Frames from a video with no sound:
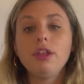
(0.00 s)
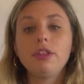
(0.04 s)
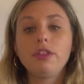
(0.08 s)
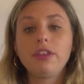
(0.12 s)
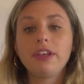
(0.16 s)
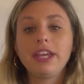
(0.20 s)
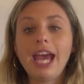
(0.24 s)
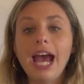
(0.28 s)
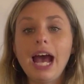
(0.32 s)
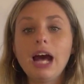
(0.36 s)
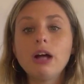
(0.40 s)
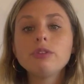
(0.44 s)

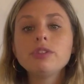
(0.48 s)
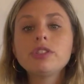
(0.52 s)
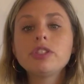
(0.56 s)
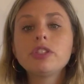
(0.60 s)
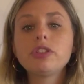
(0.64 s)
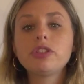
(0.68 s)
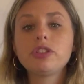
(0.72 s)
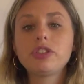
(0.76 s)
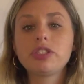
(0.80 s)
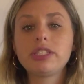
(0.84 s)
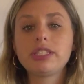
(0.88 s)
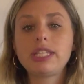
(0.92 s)
The
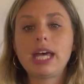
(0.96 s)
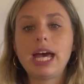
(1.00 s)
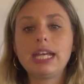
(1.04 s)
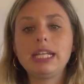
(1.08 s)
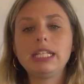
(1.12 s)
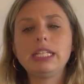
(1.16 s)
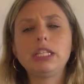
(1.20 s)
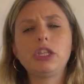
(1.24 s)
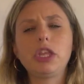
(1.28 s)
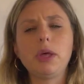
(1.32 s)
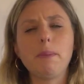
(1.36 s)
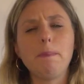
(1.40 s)
counselors
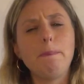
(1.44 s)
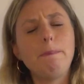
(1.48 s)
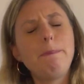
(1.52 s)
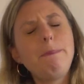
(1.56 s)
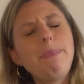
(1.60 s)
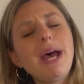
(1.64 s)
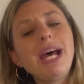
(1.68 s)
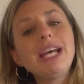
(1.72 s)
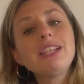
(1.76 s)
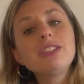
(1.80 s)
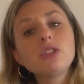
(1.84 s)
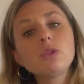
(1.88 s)
decided the
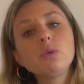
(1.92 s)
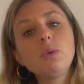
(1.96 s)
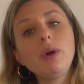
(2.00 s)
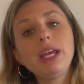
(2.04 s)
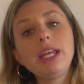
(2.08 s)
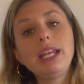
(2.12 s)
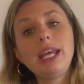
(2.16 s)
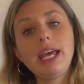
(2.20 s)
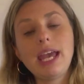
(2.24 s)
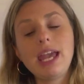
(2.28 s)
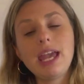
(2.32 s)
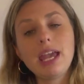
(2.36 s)
best way
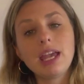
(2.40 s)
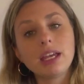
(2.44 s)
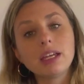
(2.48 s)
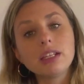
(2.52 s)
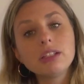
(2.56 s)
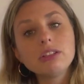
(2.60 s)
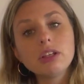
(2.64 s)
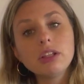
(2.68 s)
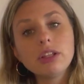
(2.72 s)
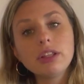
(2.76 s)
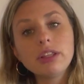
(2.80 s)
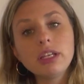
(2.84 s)
to
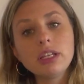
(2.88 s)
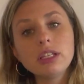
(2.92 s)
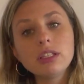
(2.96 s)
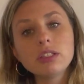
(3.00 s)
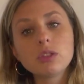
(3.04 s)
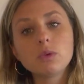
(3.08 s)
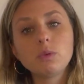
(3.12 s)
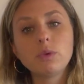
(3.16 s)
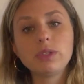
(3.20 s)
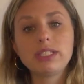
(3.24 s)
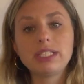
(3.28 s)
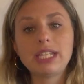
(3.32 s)
handle
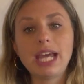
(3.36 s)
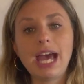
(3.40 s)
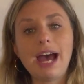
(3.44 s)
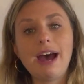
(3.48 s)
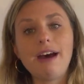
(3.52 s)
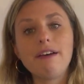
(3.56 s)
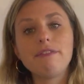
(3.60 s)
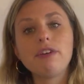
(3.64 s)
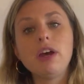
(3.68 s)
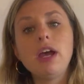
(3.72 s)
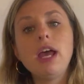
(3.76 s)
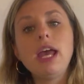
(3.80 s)
this was to
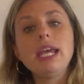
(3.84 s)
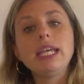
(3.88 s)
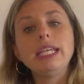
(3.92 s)
have